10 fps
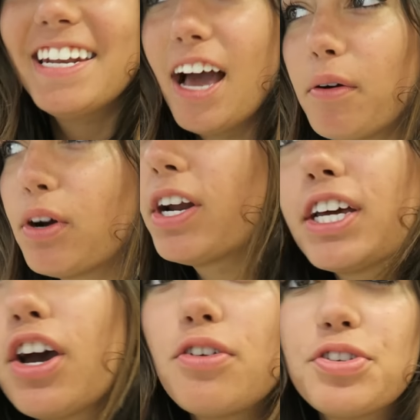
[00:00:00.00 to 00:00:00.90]
and now we're
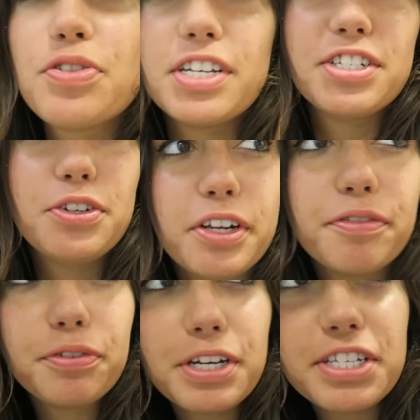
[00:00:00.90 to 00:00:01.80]
gonna go to the
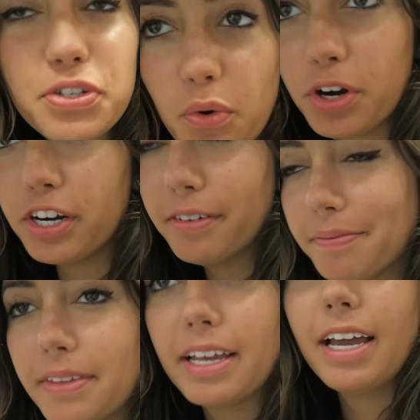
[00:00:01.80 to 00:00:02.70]
duty-free store
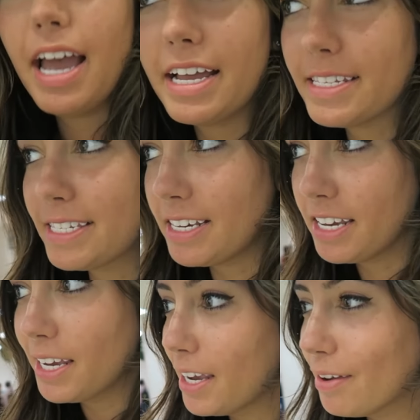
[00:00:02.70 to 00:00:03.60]
and
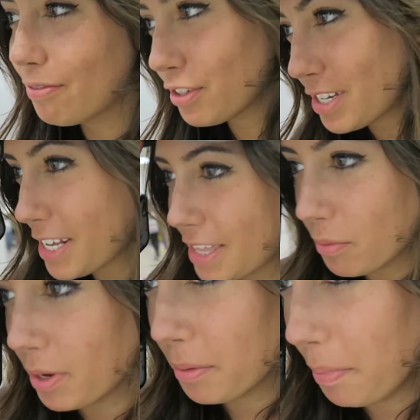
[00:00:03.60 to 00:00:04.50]
see if there's
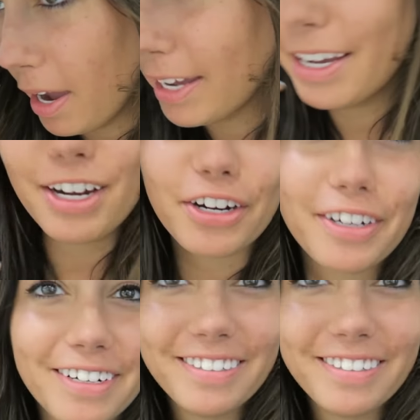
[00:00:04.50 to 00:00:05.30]
anything we can buy here.